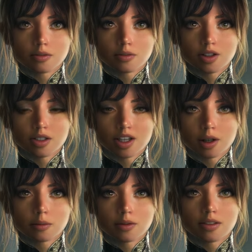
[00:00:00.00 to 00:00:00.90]
First
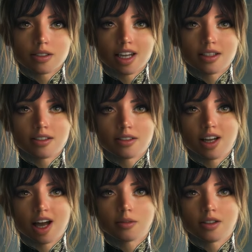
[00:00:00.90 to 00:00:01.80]
up, let's
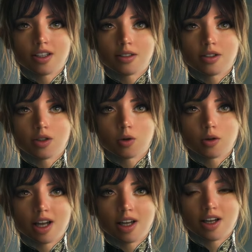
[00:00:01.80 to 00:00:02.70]
dive into
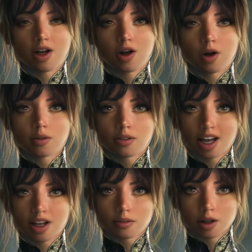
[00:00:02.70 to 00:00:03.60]
creating our own
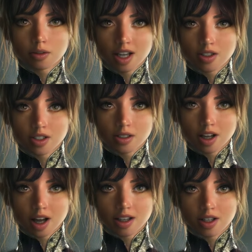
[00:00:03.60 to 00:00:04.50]
dye foundation.
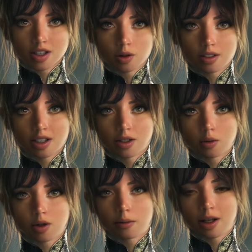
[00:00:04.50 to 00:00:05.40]
You'll need
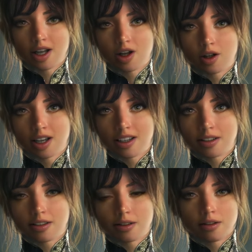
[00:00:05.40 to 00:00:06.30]
3 main
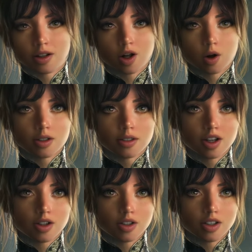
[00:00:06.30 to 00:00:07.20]
ingredients:
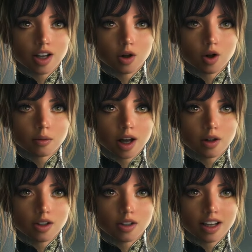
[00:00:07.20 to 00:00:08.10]
cornstarch, cocoa
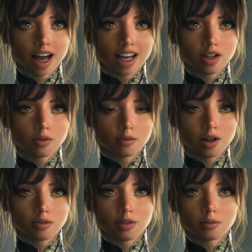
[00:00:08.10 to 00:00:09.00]
powder, and your
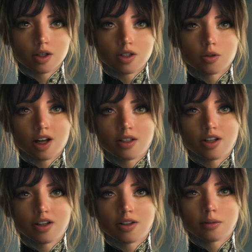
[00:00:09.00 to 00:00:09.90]
favorite
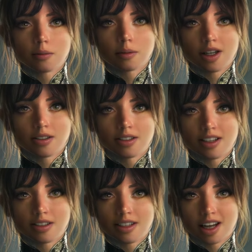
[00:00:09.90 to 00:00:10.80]
moisturizer. Mix
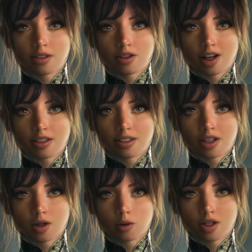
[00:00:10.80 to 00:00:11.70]
these together
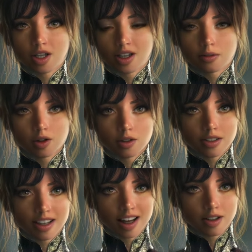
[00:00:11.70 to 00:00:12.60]
until you achieve your
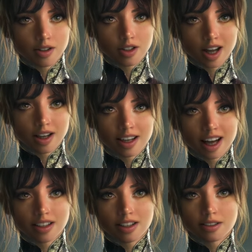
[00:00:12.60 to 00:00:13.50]
desired shade
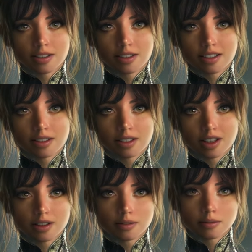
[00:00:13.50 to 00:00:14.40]
and consistency.